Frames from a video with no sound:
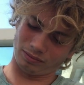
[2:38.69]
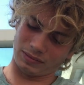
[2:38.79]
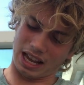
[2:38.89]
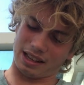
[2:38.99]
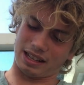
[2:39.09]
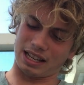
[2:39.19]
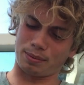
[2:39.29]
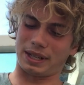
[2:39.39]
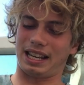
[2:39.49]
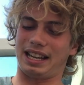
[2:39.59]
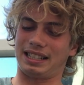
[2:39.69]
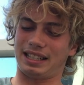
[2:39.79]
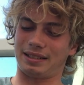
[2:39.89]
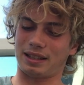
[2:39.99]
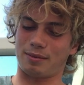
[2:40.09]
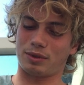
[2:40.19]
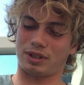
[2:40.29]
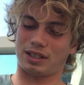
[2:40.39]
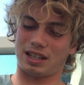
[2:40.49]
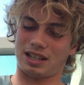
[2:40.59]
yeah, it's pretty easy. I'm
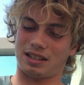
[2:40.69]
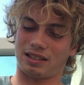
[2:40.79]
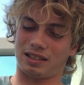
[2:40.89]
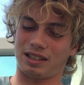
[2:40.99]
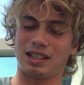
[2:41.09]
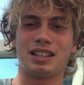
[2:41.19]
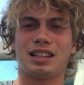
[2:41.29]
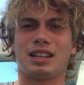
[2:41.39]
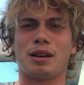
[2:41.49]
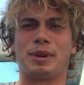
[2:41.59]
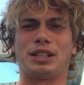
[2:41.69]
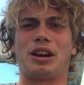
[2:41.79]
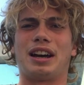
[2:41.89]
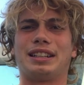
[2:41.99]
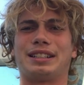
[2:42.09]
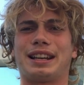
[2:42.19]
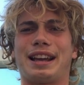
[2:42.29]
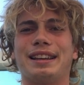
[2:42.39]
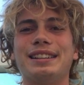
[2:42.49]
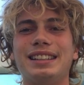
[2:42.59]
just a bit tired today.
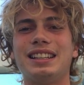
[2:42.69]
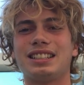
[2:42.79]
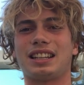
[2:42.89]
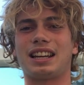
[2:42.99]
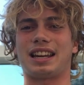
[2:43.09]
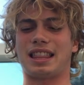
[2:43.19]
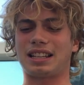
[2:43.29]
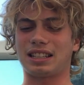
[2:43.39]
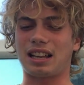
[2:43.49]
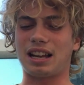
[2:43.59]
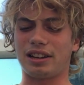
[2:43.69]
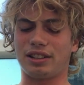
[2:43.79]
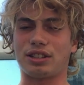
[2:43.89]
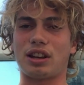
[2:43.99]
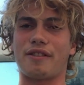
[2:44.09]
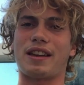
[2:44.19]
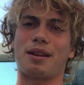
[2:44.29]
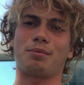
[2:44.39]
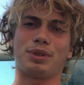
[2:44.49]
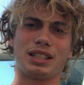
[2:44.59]
So yeah, that's the Kaiola Surf
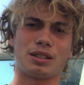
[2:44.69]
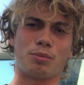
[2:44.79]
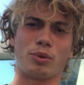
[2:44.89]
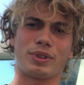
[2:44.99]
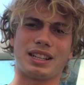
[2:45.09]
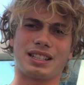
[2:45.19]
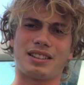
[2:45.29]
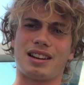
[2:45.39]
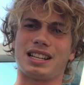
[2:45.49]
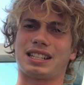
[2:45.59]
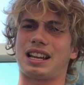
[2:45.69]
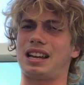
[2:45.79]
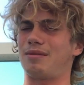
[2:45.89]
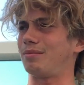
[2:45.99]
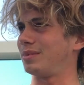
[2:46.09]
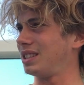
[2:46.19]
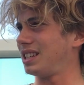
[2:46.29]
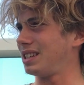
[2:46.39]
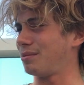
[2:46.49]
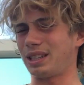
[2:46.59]
Hat. Please support these guys.
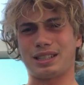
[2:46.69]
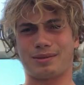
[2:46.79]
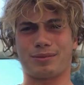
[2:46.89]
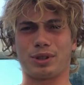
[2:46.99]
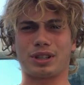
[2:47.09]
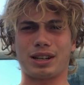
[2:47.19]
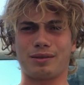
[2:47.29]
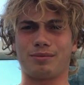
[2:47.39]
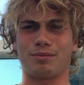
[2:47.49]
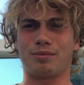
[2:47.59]
Please also